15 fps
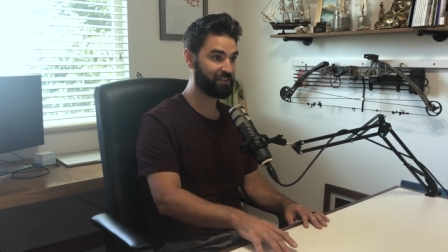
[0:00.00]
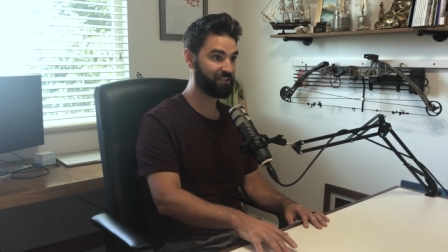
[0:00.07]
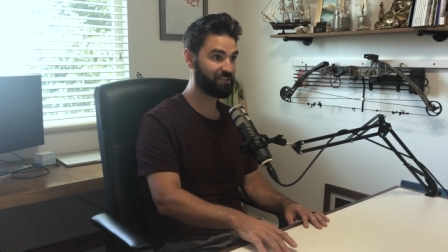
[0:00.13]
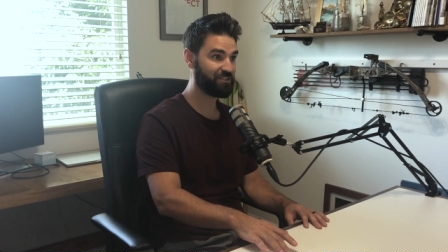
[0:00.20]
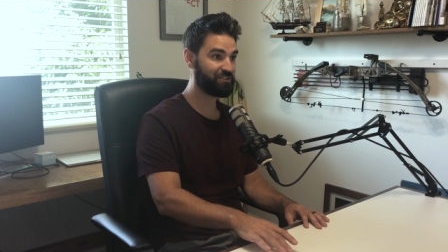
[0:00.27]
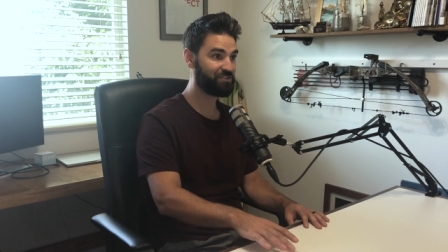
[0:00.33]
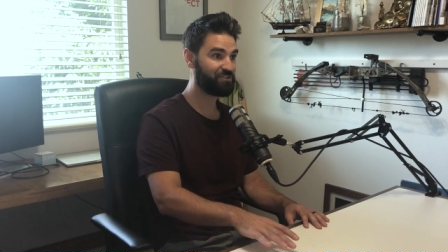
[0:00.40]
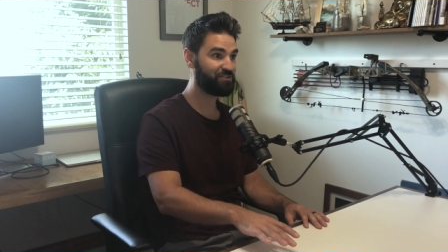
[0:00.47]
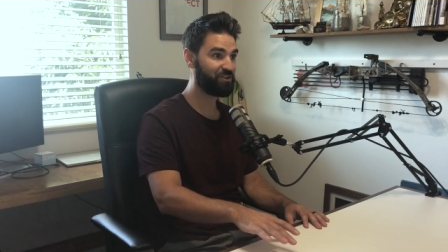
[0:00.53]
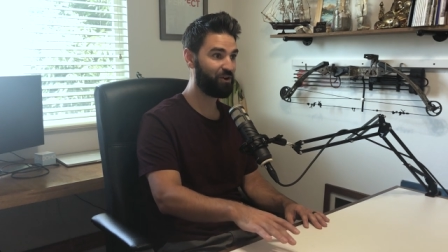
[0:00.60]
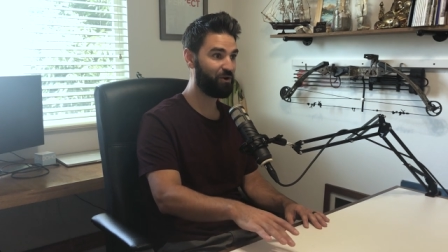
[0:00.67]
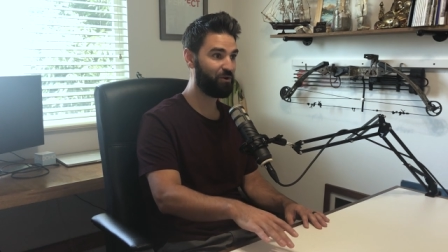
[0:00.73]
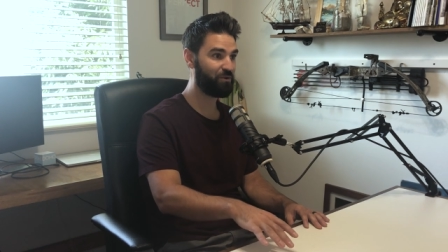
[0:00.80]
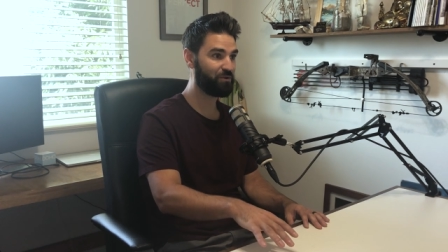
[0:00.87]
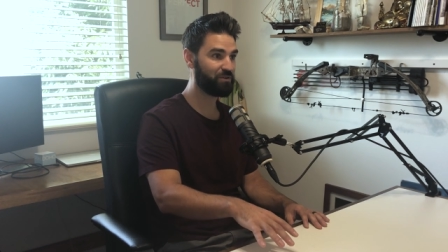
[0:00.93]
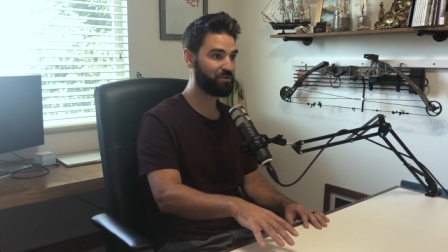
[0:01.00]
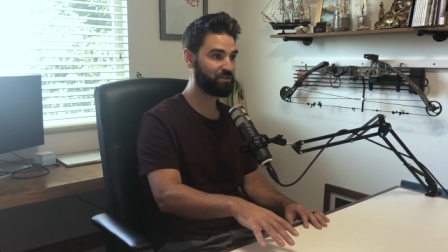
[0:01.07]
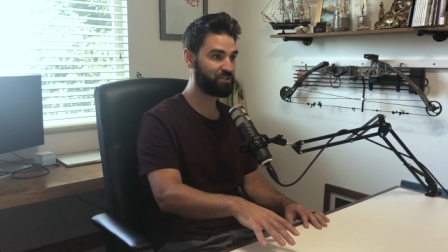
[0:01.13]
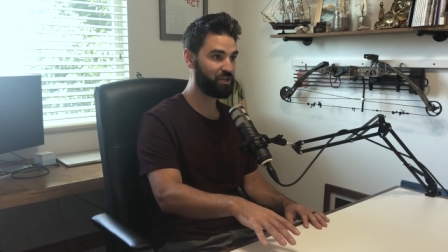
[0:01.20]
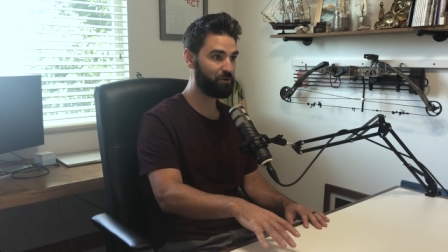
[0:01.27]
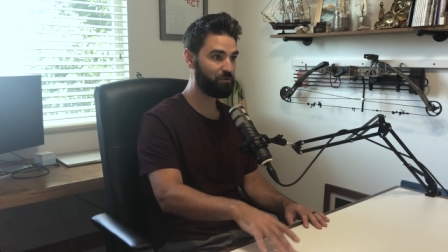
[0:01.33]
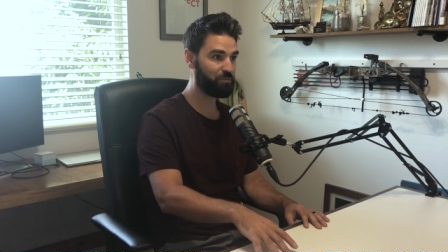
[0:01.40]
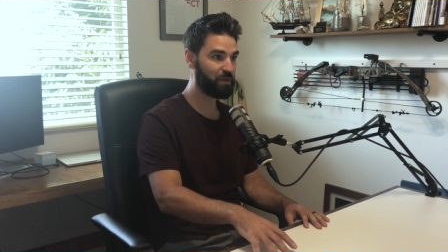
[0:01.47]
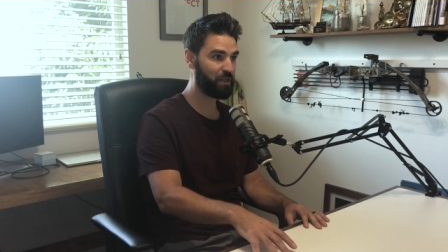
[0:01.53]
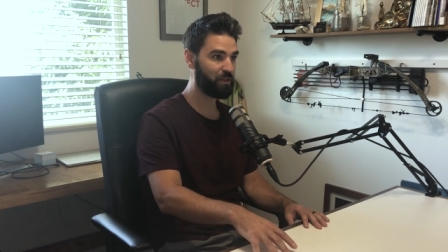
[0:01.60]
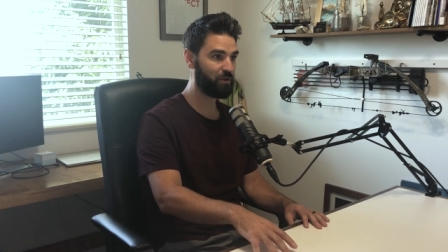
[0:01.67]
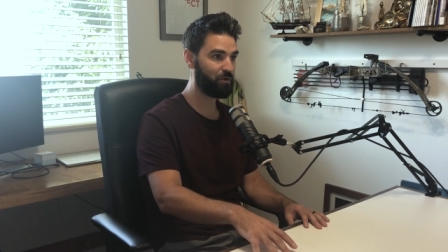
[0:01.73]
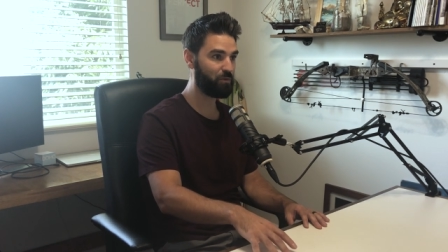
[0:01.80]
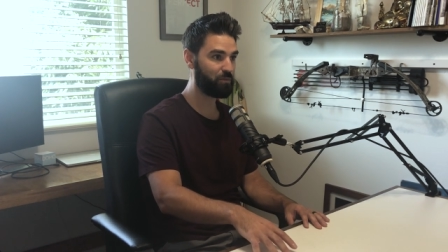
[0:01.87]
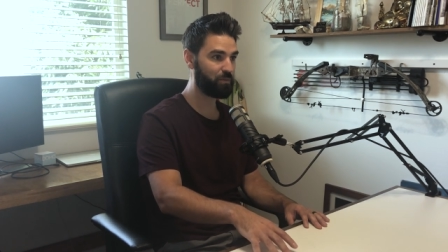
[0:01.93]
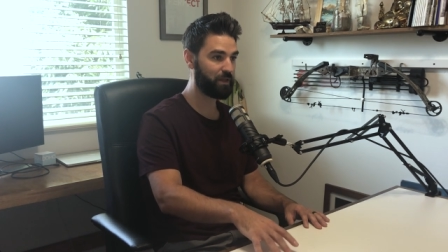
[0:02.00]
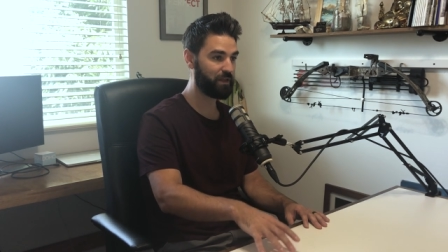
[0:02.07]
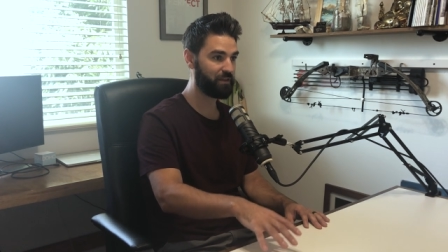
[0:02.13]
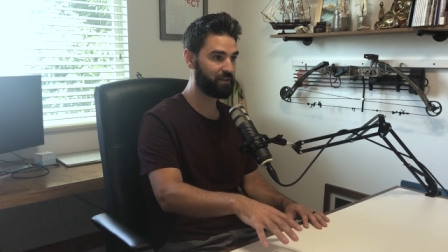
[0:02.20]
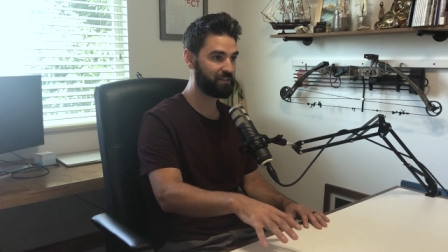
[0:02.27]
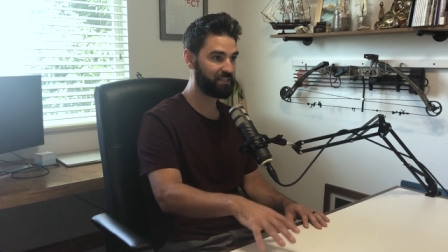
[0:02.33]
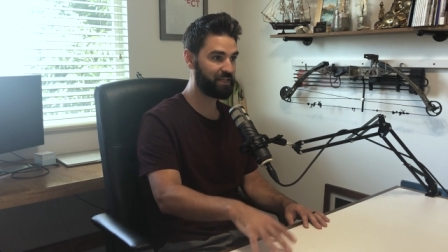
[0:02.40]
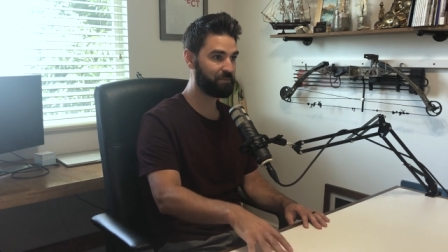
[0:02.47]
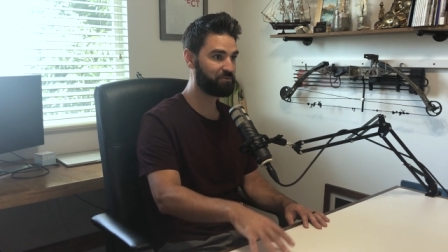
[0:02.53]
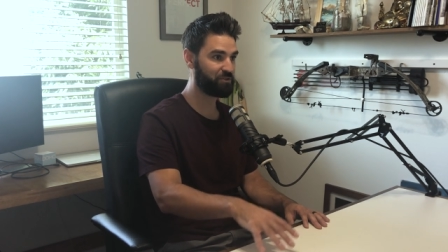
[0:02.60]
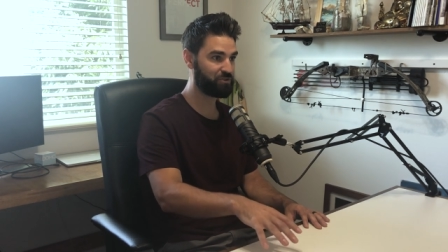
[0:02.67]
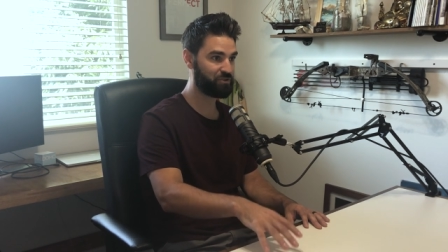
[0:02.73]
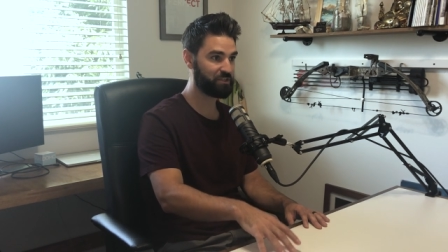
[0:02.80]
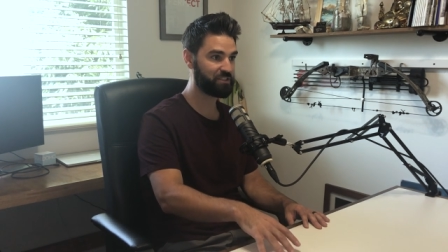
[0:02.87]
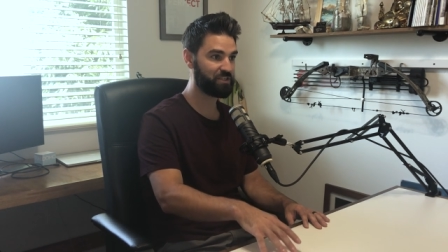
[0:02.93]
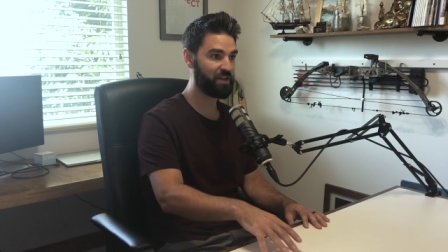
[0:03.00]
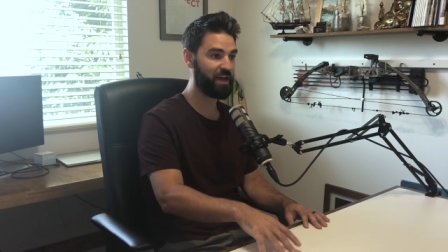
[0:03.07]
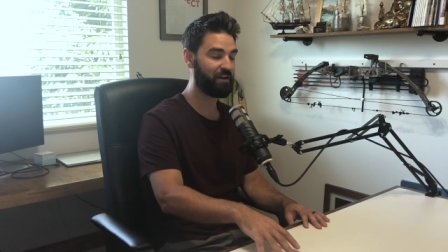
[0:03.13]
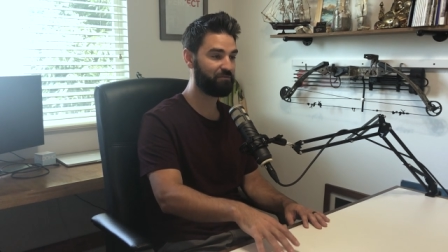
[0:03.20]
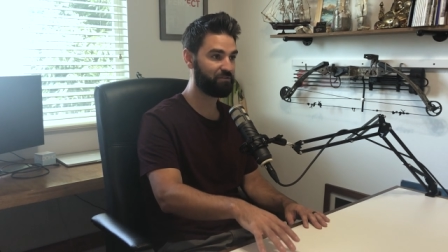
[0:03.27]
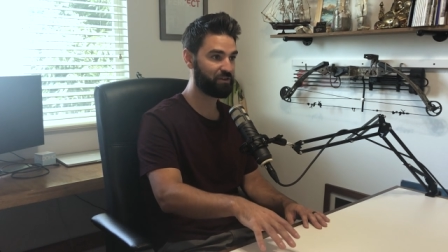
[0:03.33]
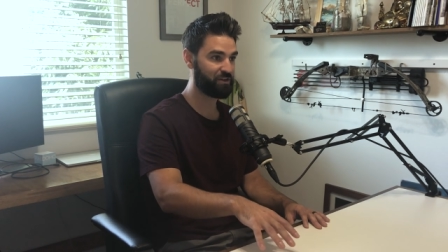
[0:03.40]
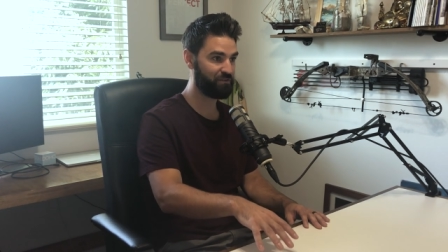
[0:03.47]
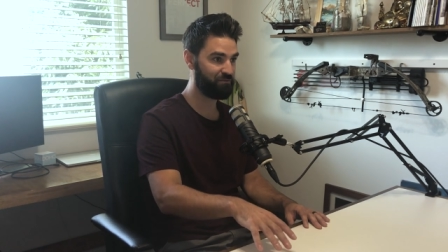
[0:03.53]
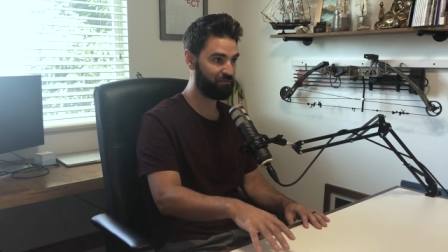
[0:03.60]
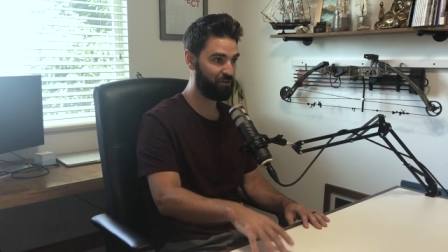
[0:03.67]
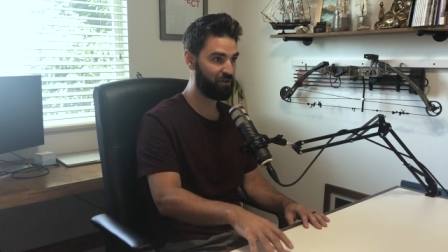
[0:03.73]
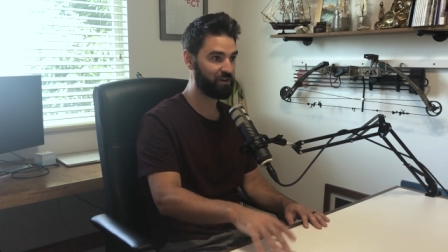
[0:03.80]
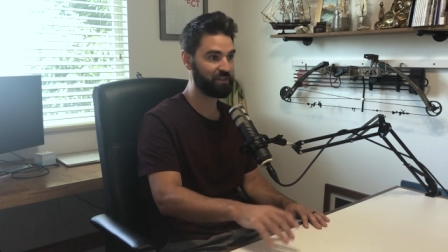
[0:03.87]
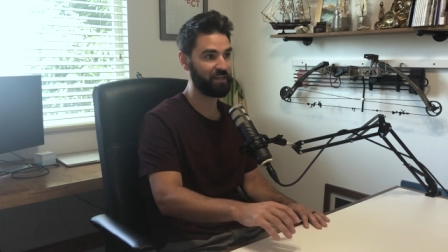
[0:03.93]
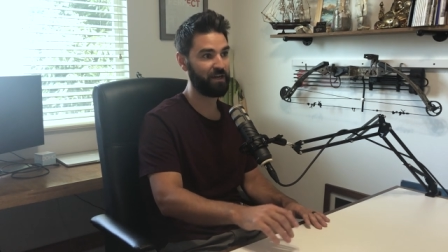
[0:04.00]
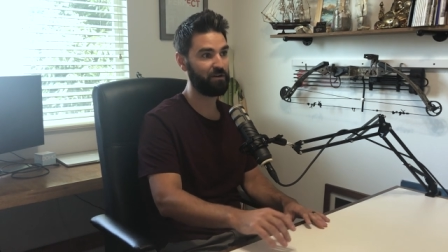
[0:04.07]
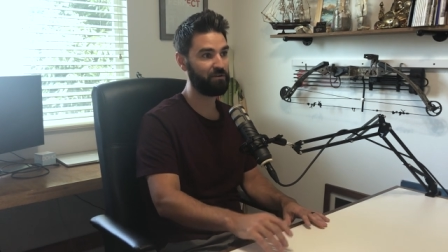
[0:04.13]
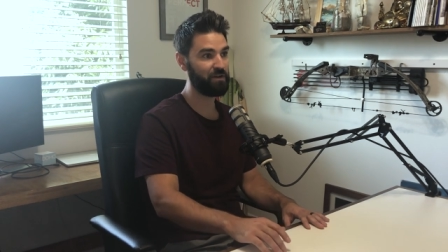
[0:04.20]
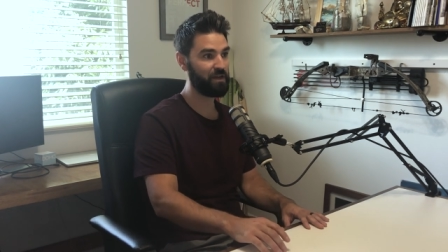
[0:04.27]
Yes. So share with me a little bit of the tips or tricks that you have for converting now.